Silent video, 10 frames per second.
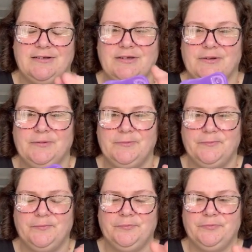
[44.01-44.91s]
So
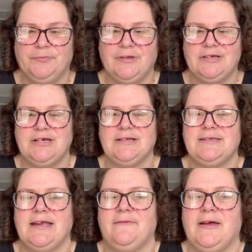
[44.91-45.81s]
as you can
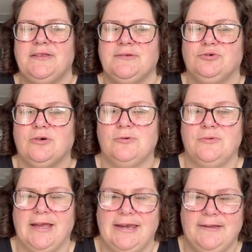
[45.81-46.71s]
see, I've had some trouble
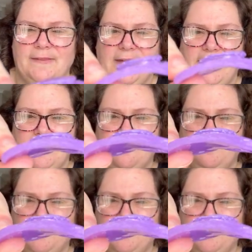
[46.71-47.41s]
getting the